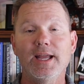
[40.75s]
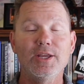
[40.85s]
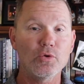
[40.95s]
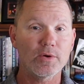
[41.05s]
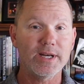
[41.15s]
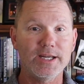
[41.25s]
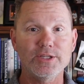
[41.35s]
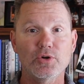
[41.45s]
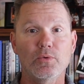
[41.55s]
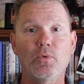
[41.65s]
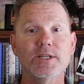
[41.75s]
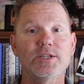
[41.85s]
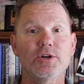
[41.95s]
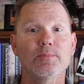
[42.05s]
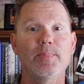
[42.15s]
your needs, your
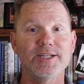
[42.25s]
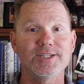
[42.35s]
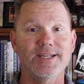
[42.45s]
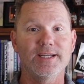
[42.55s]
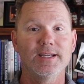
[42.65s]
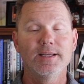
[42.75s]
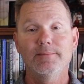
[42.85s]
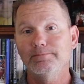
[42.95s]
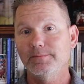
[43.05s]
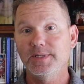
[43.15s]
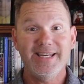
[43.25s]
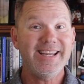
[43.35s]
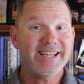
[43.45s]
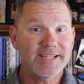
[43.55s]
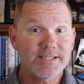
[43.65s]
wants, and your budget
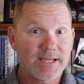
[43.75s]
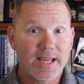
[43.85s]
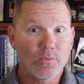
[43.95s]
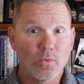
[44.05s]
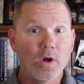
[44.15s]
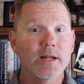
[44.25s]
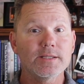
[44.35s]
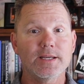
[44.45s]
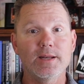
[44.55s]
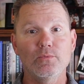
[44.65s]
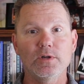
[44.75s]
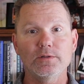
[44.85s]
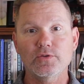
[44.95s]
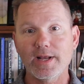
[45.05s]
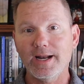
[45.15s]
needs and wants, and
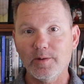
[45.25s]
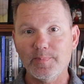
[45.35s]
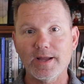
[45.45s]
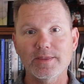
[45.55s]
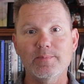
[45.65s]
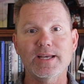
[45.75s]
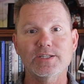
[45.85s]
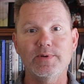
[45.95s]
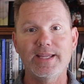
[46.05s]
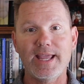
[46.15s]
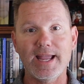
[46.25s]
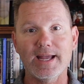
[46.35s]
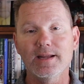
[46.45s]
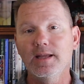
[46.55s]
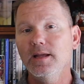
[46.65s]
we'll try to help you out the best we
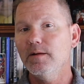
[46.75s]
can.